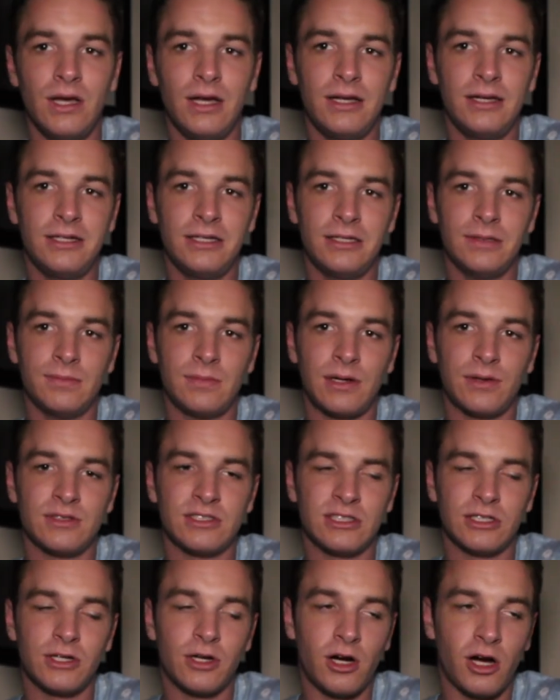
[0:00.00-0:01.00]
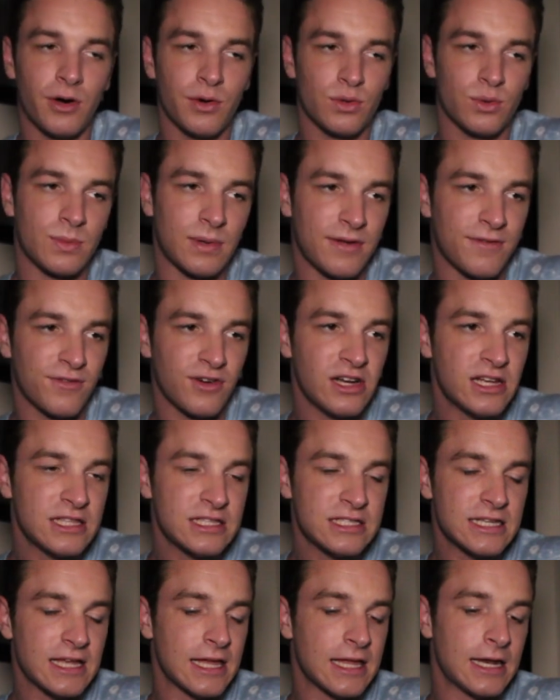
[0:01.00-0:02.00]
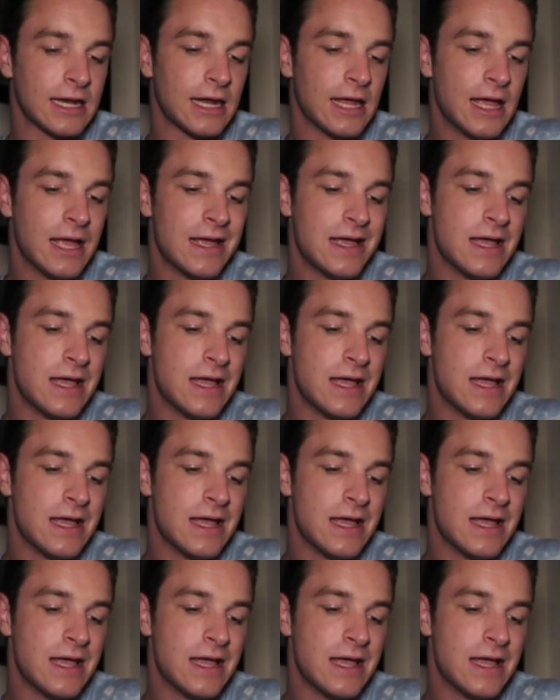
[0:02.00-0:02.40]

I was in the car with one of my friends, and